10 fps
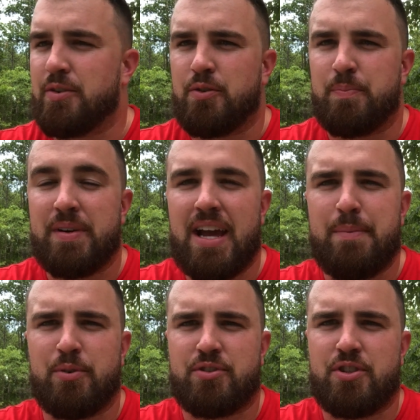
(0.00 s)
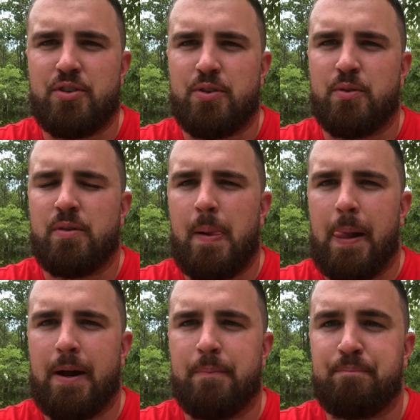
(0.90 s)
be able to
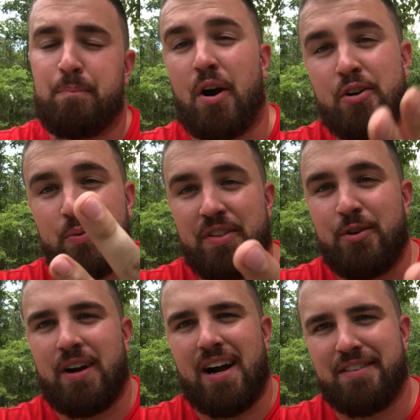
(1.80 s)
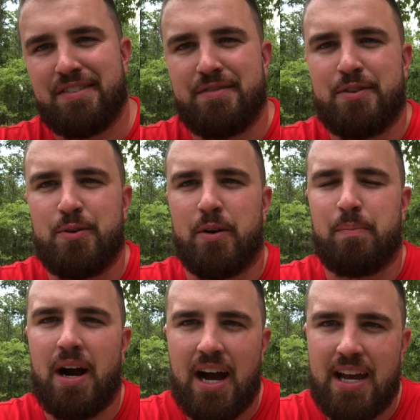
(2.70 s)
partner with you guys who are
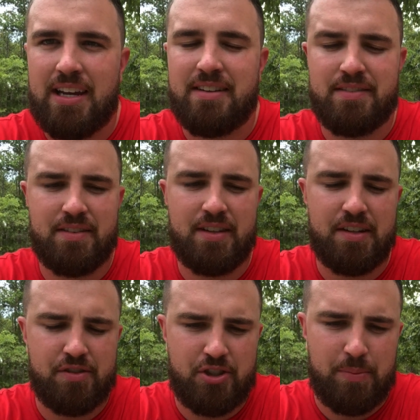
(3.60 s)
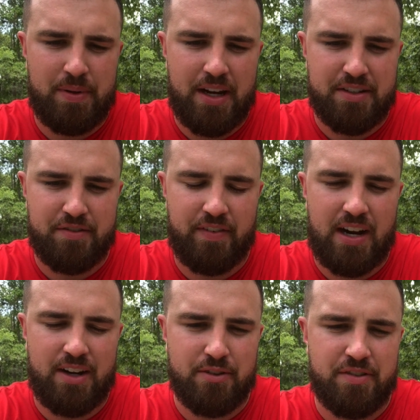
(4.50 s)
buying these GPX
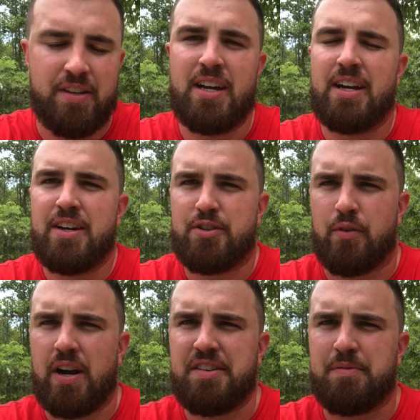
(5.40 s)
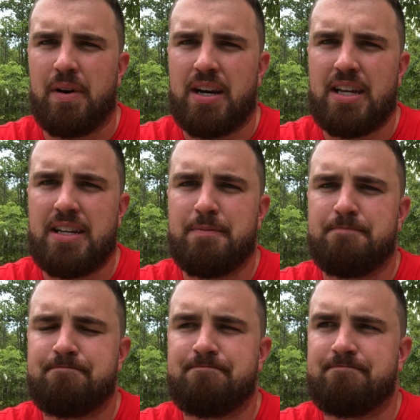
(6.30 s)
files to raise money
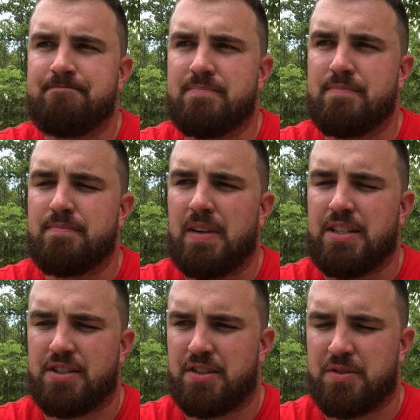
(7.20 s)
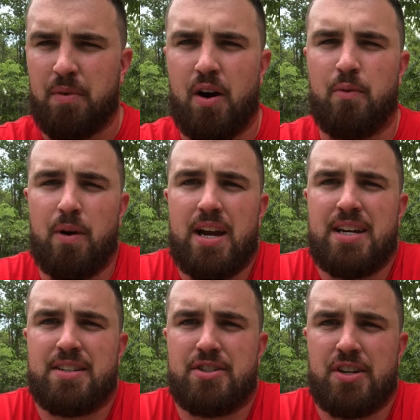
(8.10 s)
as a small way
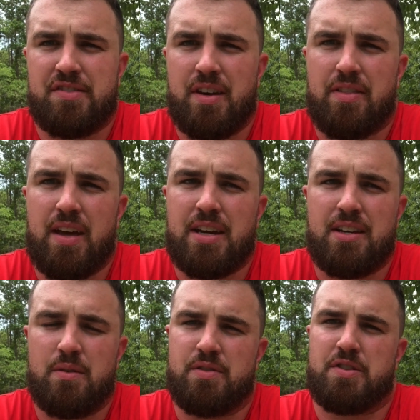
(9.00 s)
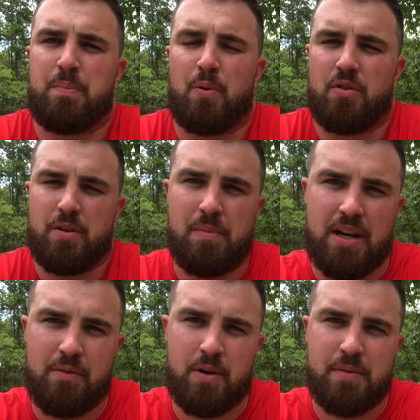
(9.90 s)
to just say thank you and support the men
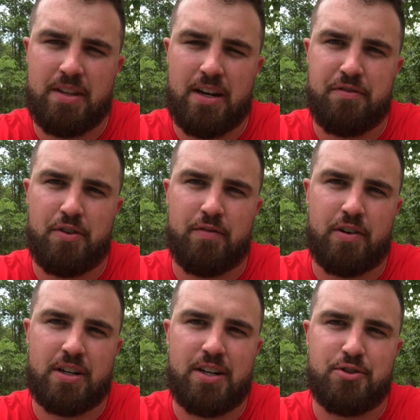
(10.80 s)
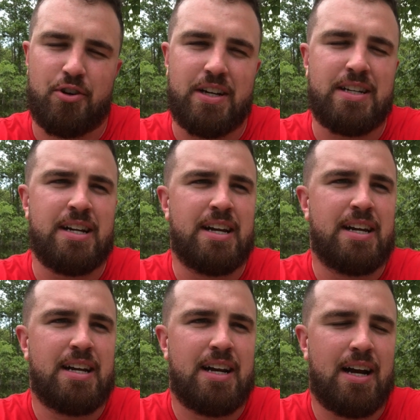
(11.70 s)
and women that have served our country,
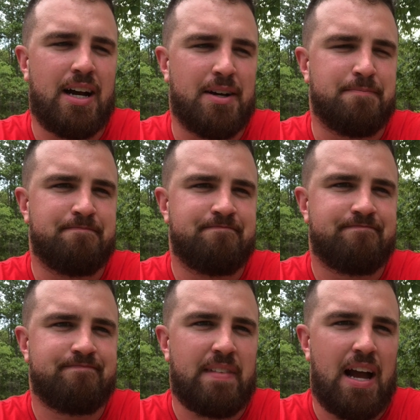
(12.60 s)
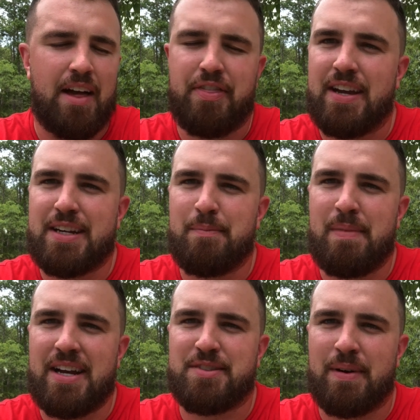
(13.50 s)
I think
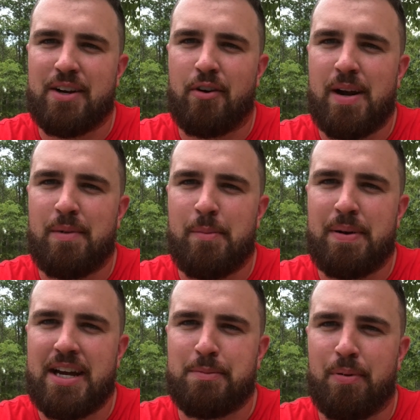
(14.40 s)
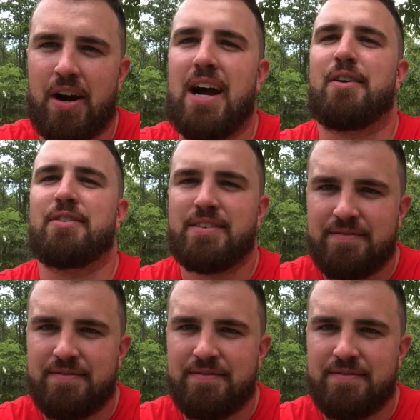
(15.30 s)
makes my grandma Peg proud.